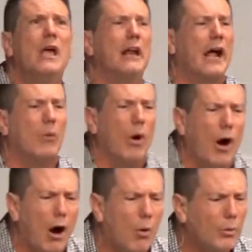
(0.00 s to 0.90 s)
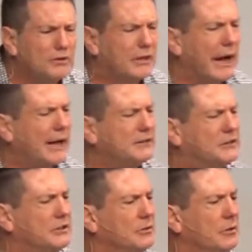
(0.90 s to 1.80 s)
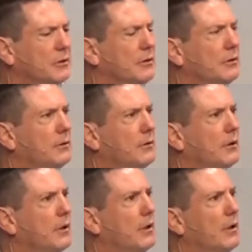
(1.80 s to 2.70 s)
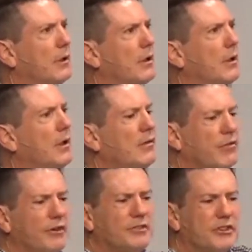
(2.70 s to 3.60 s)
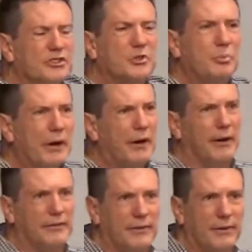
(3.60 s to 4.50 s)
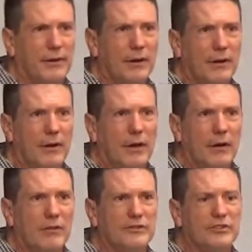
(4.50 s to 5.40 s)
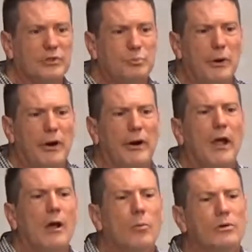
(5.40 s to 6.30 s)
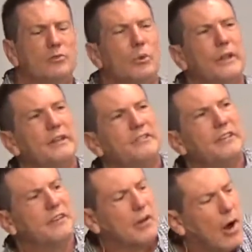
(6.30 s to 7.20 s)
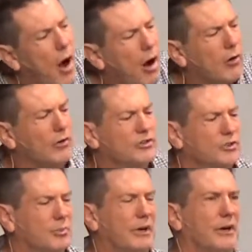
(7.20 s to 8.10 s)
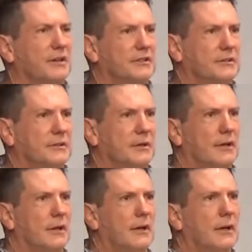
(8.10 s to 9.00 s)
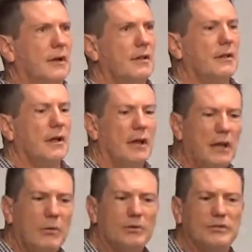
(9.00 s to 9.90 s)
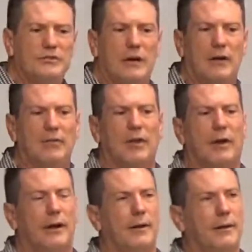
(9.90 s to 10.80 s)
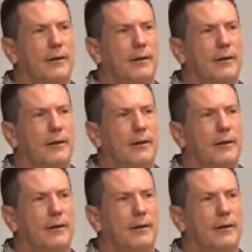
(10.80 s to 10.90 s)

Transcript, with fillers: And I will always guide you. Friends, the Spirit, hear this, the Spirit was witnessing the Carl spirit that he was a child of God.